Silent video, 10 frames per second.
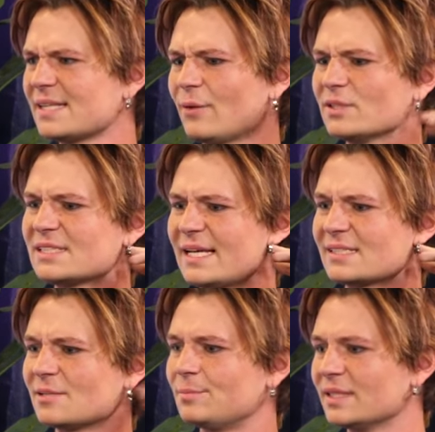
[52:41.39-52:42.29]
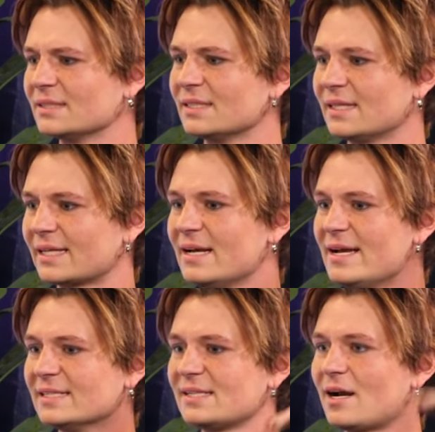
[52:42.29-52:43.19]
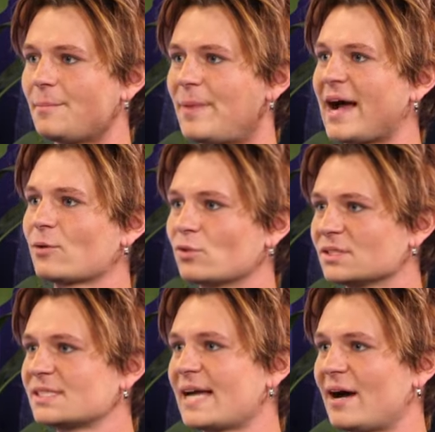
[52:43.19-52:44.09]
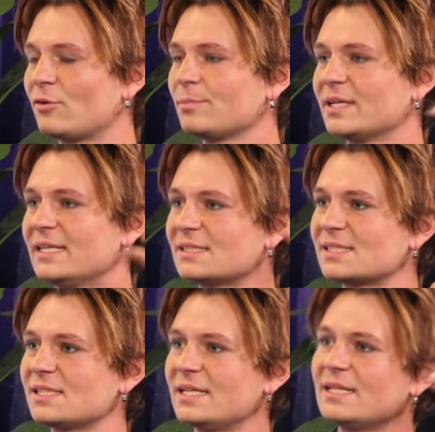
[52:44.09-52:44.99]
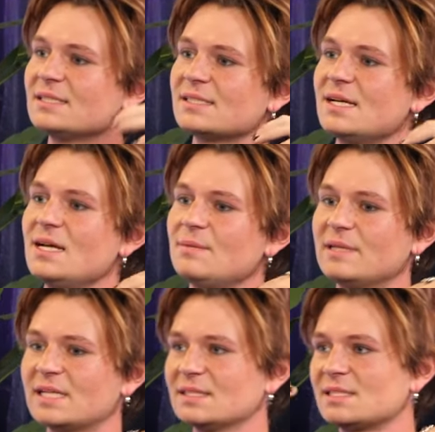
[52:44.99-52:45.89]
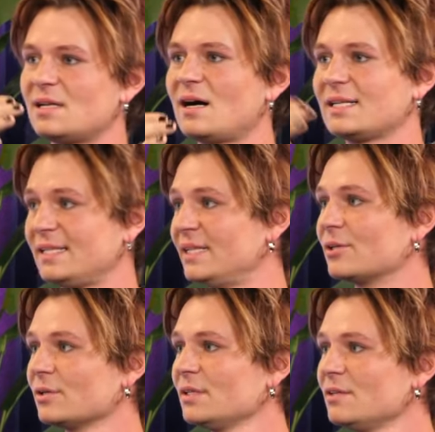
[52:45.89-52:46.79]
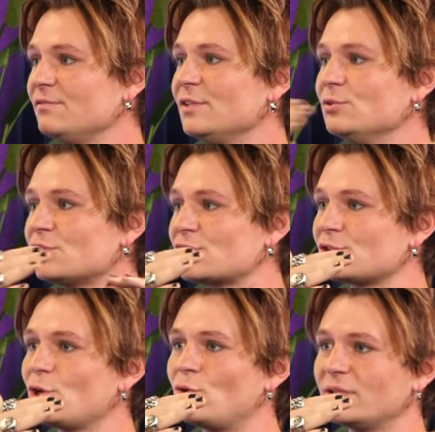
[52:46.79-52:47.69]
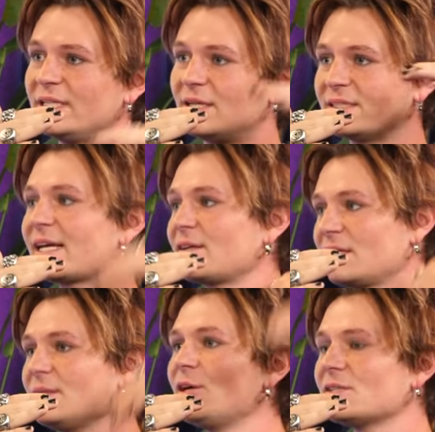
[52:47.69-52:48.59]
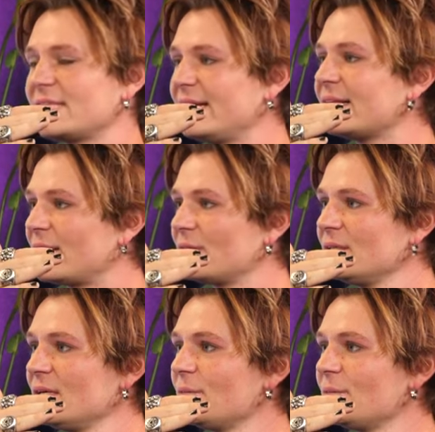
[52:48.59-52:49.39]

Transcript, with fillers: I wouldn't say it's completely like it's not a backwards town, but it is because it's not here. Views slowly. It's like, you know, it's getting there,